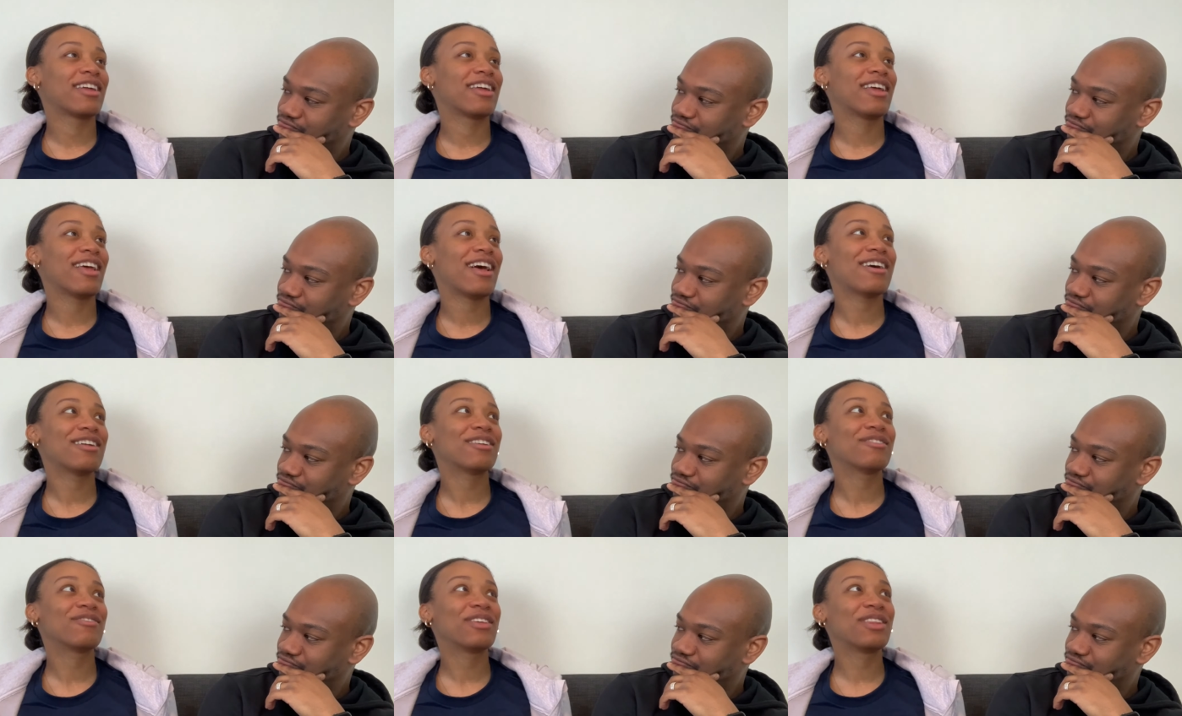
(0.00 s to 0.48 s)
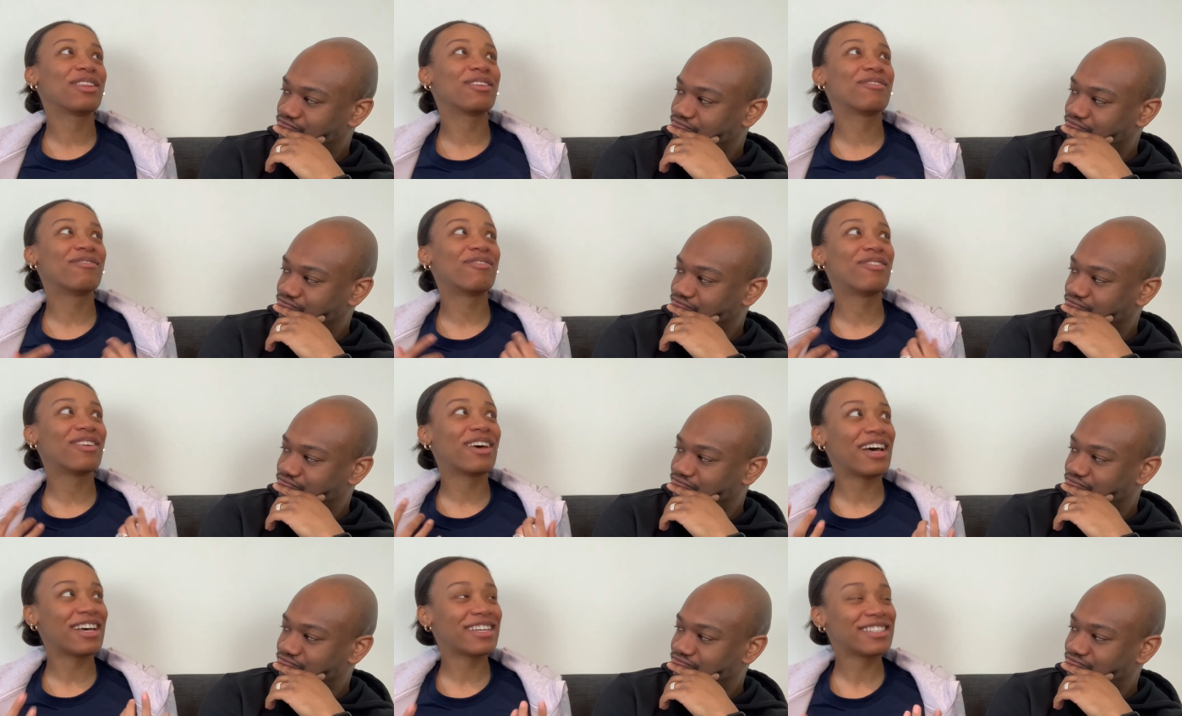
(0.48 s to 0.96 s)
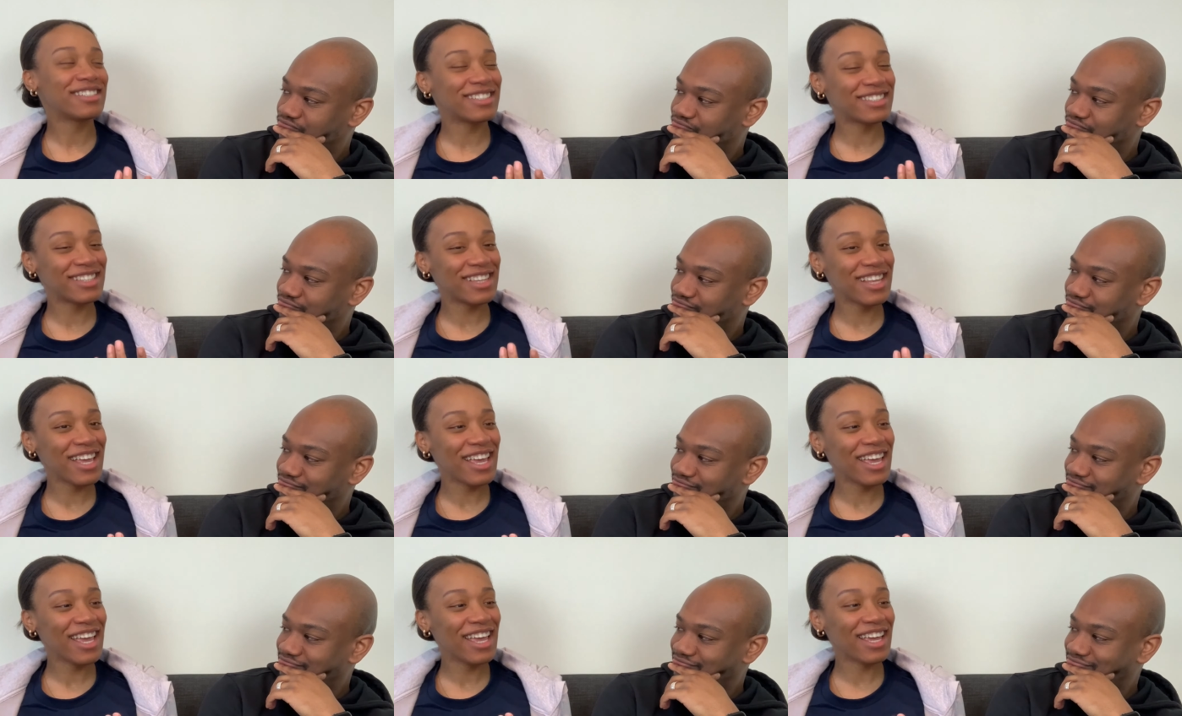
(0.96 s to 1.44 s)
Speaker 1: "That'll be the best
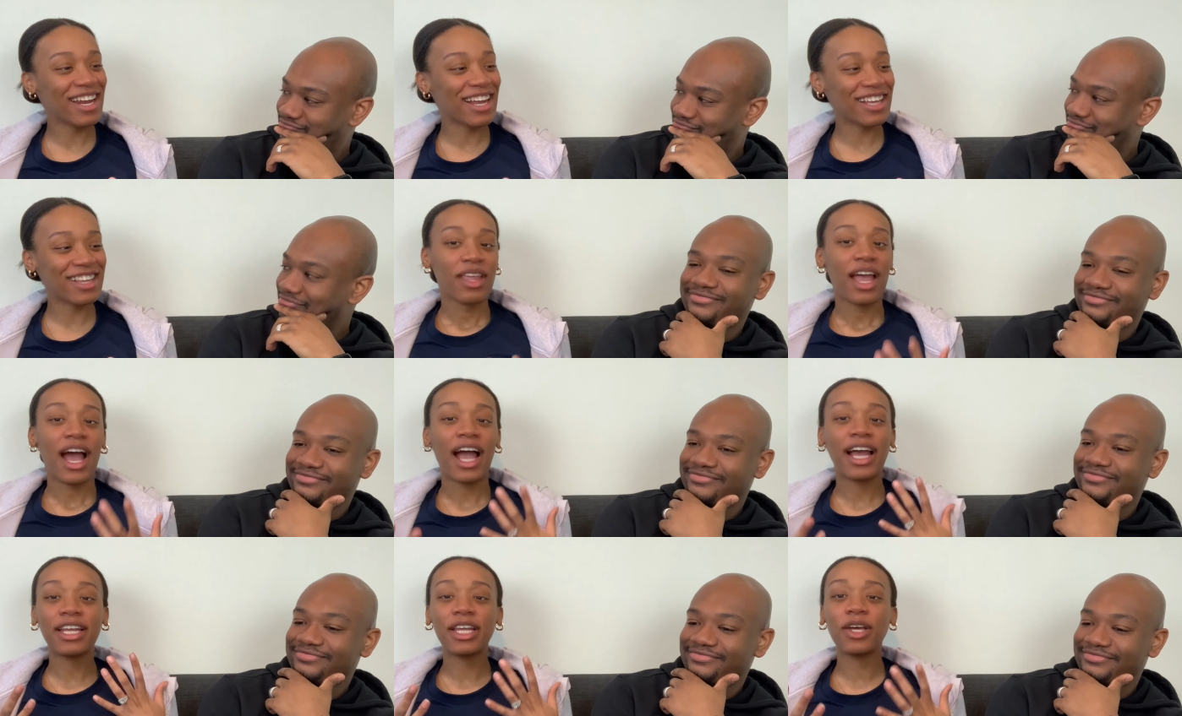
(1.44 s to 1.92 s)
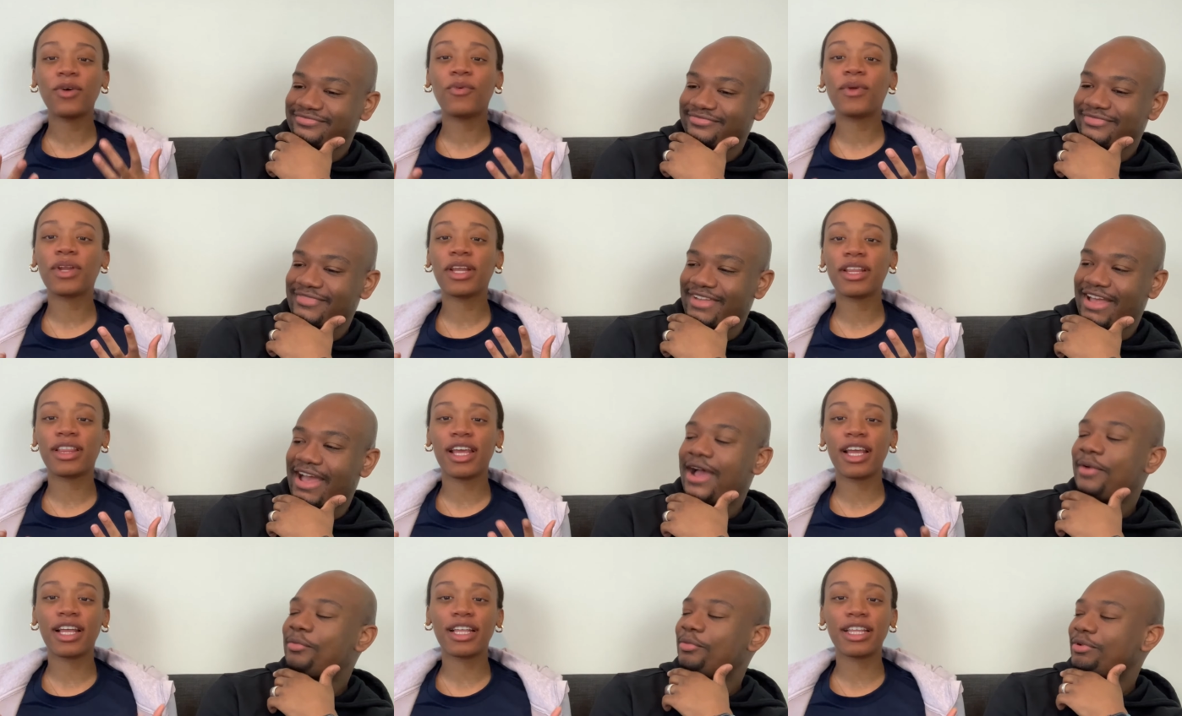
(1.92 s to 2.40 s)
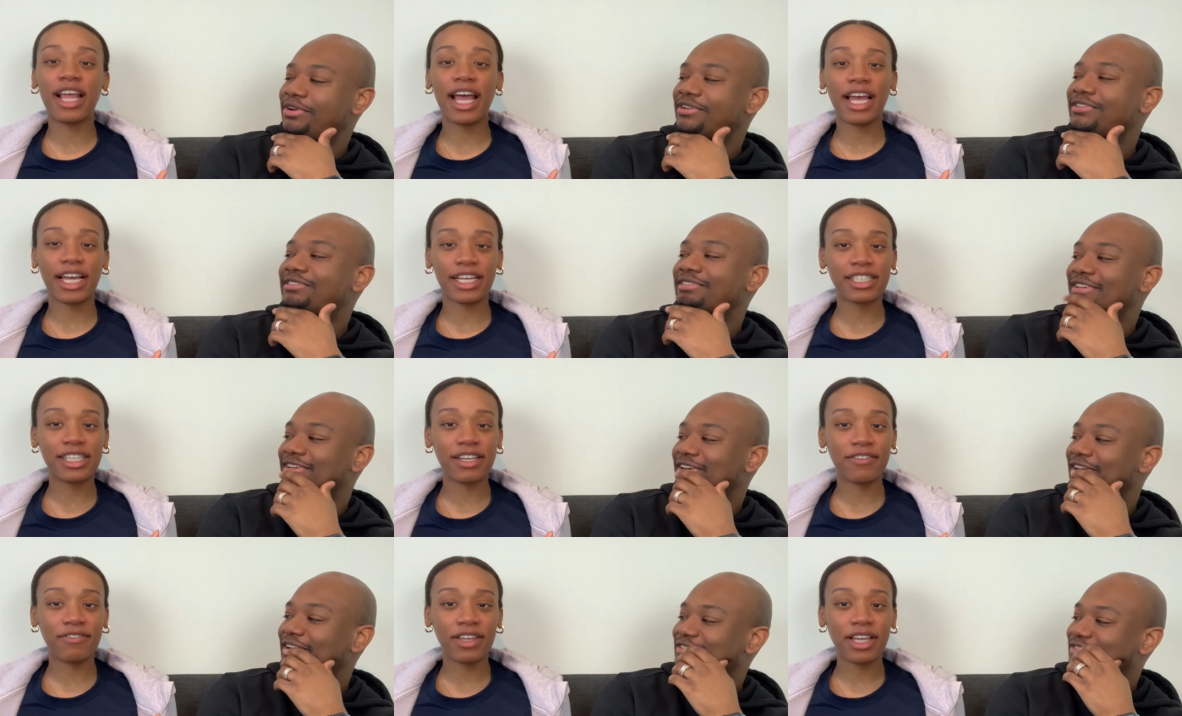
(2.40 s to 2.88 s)
thing." I, I didn't want to think
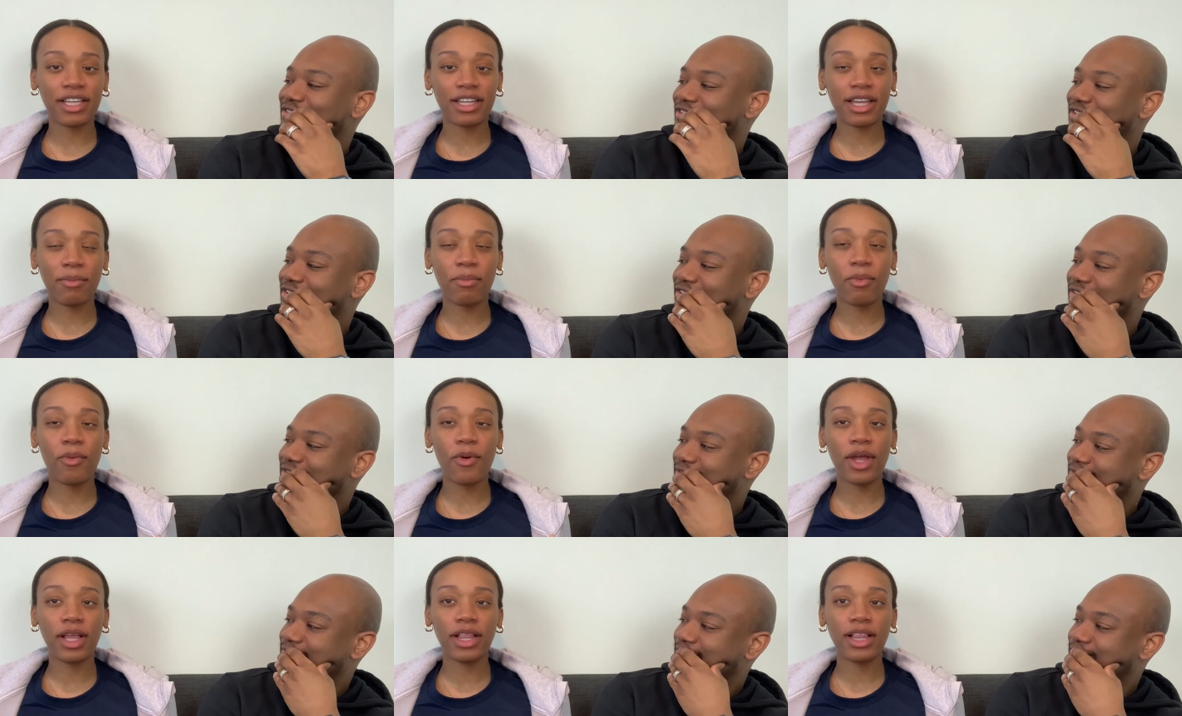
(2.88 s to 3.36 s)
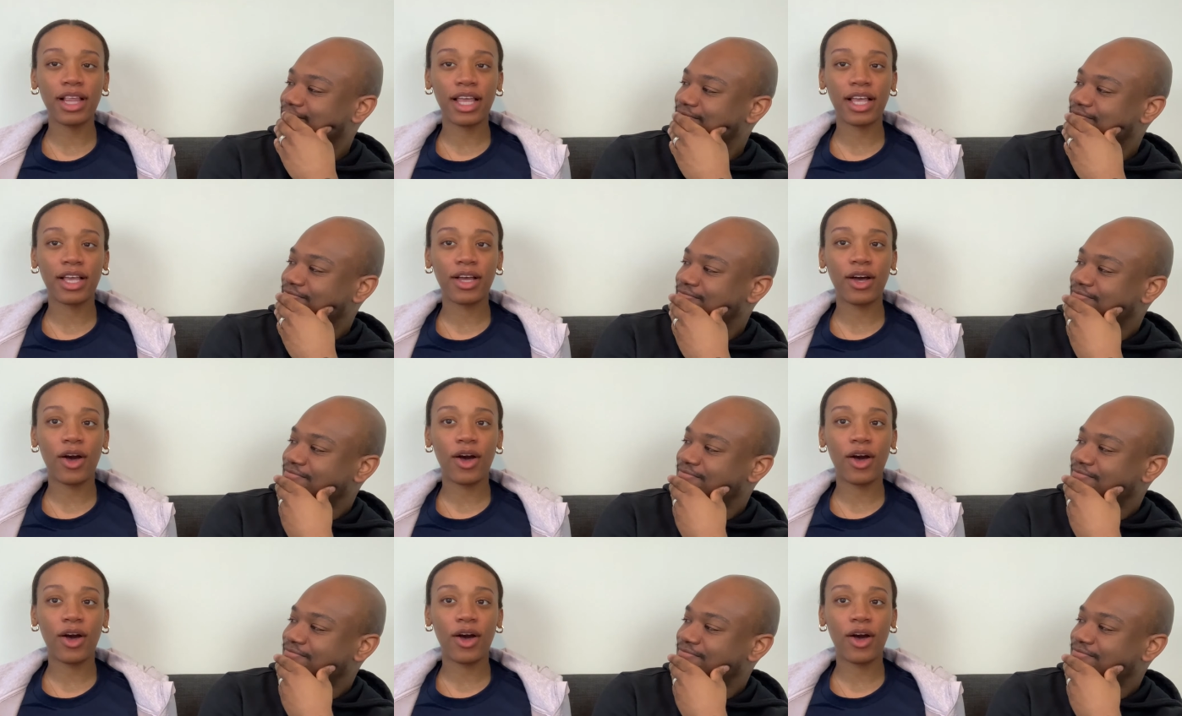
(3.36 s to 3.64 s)
negatively to... at that point. Like,